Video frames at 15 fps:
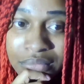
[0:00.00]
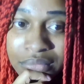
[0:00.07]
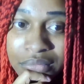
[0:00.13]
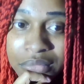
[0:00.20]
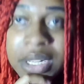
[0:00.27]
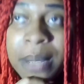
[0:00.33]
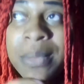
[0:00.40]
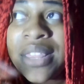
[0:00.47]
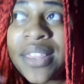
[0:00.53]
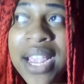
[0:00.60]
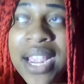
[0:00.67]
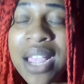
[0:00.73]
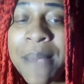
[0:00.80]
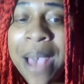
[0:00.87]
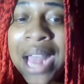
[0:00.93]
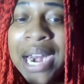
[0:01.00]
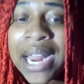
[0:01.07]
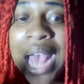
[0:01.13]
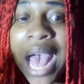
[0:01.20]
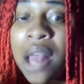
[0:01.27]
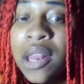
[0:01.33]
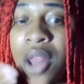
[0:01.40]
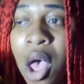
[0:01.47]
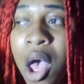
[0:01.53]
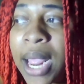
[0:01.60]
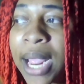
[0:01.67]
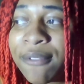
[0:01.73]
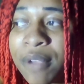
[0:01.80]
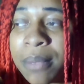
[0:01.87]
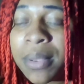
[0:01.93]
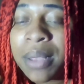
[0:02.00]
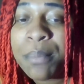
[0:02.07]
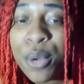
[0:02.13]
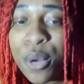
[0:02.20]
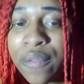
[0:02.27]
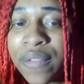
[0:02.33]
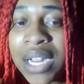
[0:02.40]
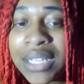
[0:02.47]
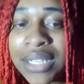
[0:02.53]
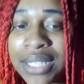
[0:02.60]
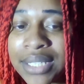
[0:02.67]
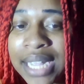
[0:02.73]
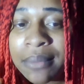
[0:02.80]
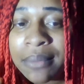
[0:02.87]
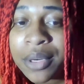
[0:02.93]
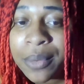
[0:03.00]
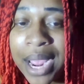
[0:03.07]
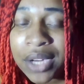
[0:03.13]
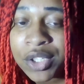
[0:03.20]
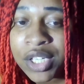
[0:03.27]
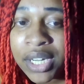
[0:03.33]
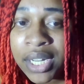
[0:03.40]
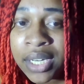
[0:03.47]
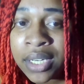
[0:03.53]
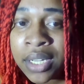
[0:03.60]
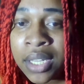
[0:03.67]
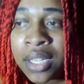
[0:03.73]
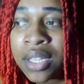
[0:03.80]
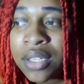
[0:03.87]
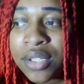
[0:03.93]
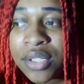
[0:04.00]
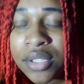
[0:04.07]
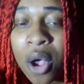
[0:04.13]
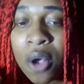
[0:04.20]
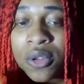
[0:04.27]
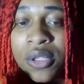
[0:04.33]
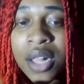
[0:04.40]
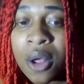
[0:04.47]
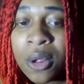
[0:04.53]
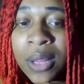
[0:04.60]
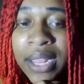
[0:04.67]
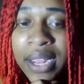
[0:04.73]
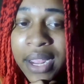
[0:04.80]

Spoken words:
I mean, think about it. How long have we been moving in the same direction so slowly?